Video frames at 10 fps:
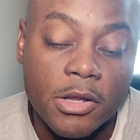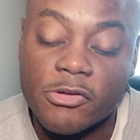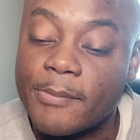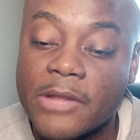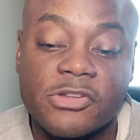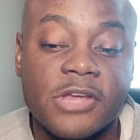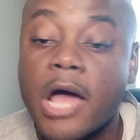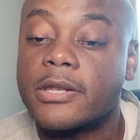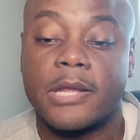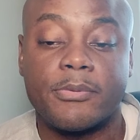It's about the
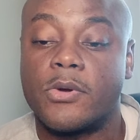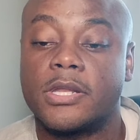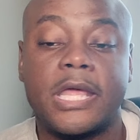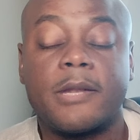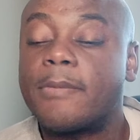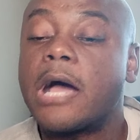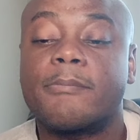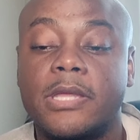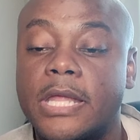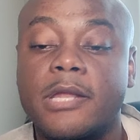child at that point. It ain't about
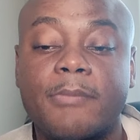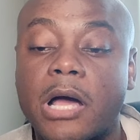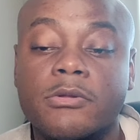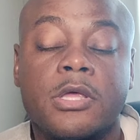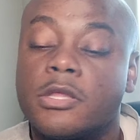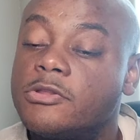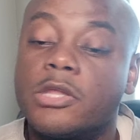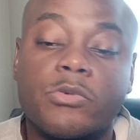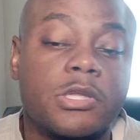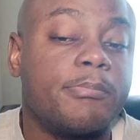me. It ain't about
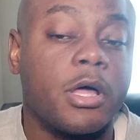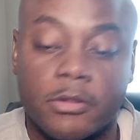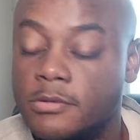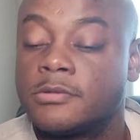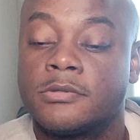dealing with the mother.